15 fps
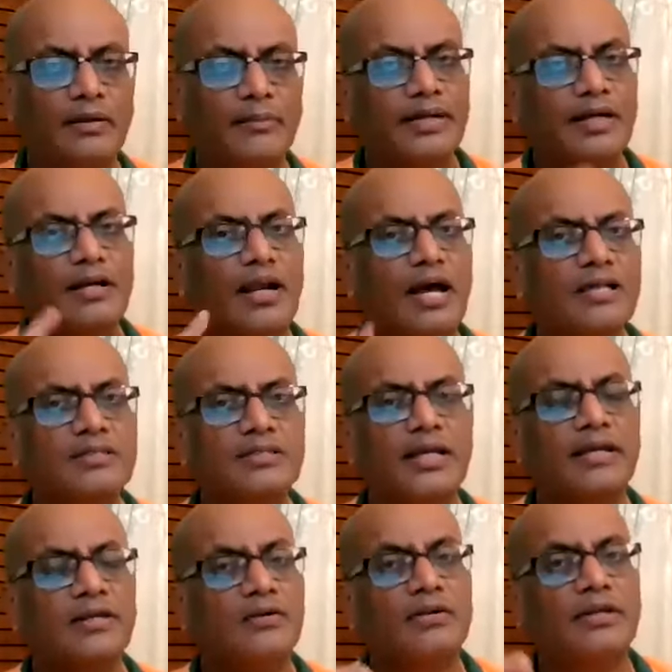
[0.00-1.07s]
But at last, I
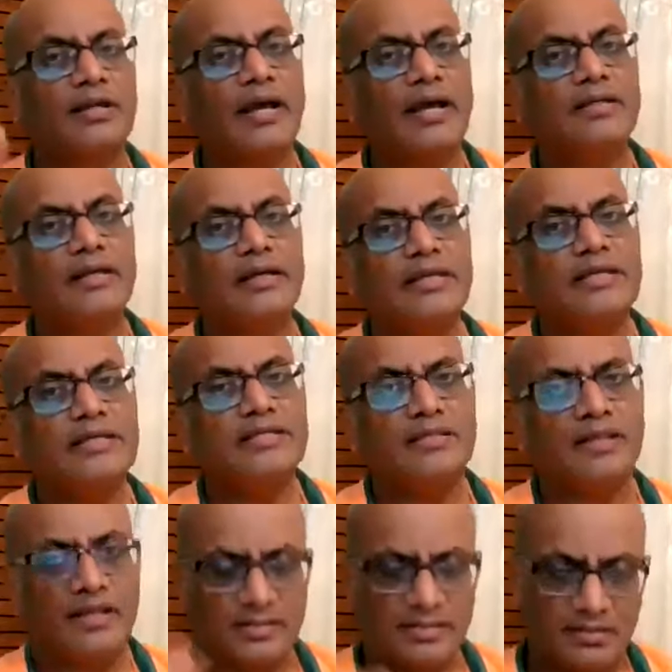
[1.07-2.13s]
cannot deny the
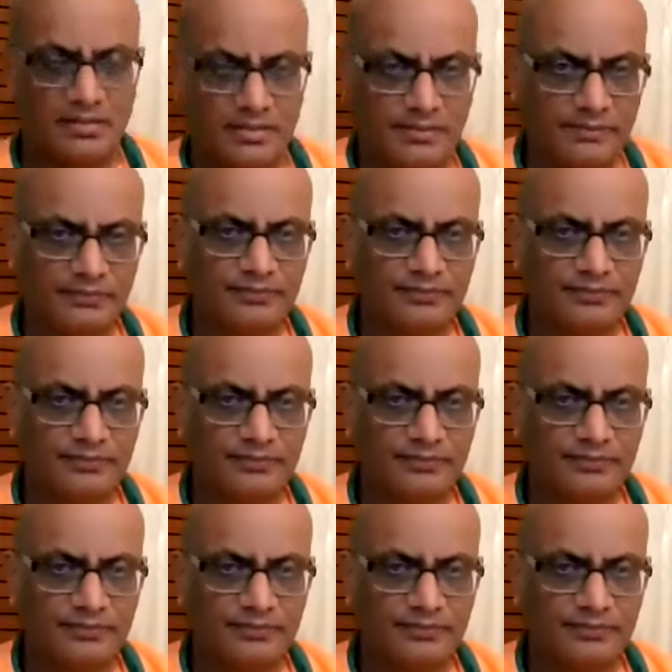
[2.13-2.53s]
easiness.